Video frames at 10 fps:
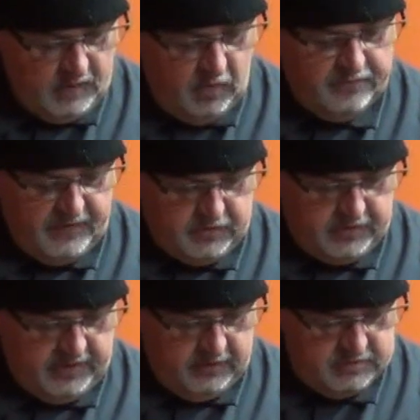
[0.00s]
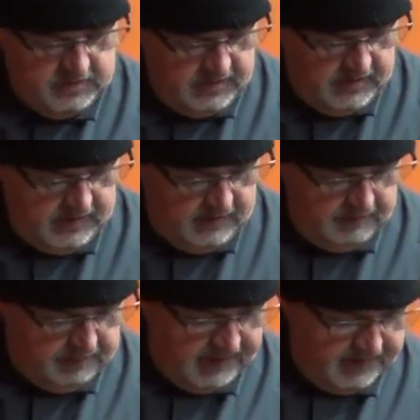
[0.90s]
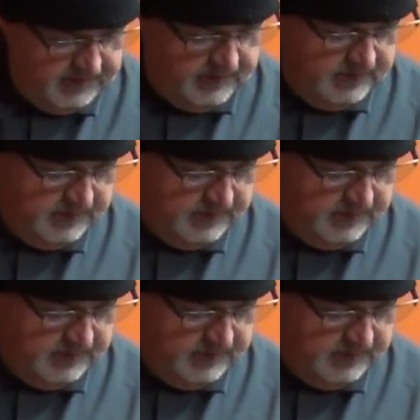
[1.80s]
oil filter goes. But